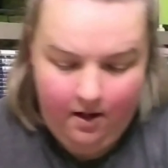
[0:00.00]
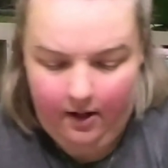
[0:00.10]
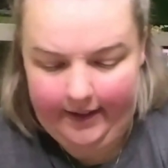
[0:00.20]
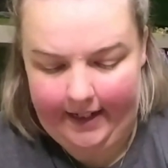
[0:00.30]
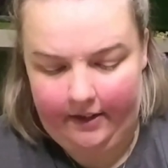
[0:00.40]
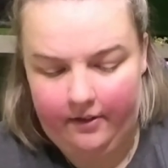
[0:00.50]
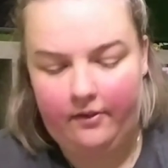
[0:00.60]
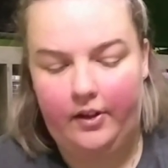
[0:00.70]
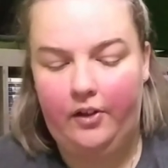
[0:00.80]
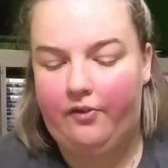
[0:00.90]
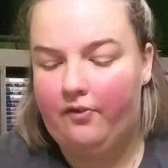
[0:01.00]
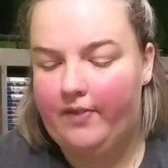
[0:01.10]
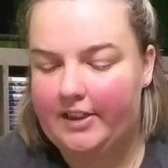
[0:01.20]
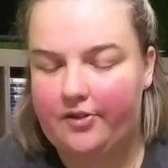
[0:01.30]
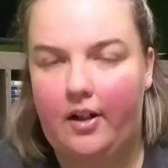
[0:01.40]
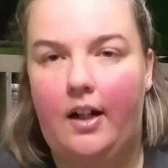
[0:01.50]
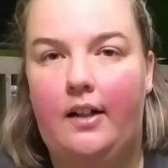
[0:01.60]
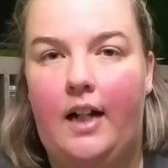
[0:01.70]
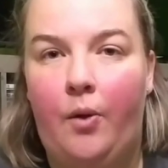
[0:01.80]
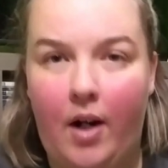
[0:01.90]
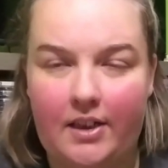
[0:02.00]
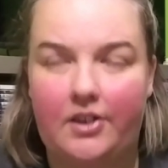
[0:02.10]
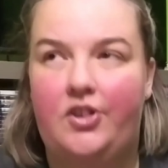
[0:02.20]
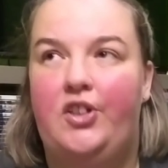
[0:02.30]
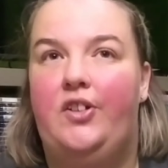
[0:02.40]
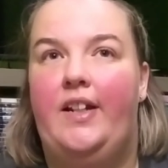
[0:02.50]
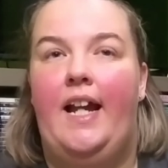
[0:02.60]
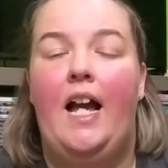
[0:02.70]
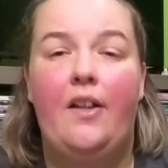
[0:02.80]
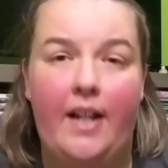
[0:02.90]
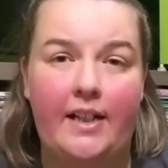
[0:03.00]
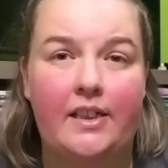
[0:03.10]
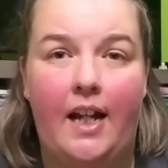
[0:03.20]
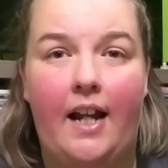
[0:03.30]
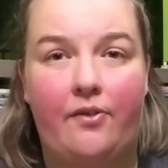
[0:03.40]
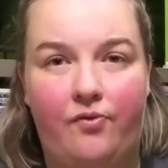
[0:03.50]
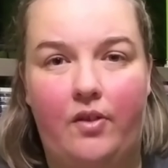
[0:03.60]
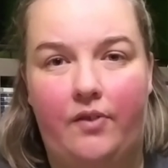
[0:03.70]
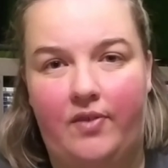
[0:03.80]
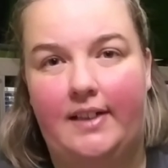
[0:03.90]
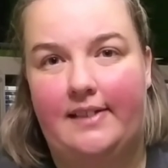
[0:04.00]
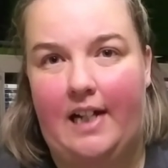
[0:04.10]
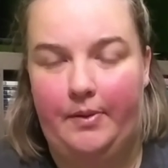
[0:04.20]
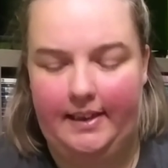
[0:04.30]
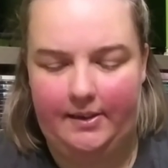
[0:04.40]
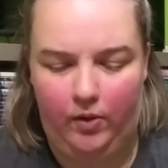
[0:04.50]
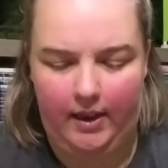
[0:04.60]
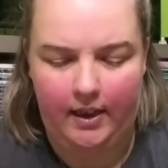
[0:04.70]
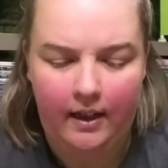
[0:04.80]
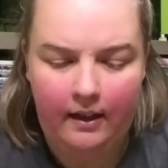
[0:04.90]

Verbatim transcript: Okay. New from Vestron. I watched this the other day. I actually had a, a fun time with this one.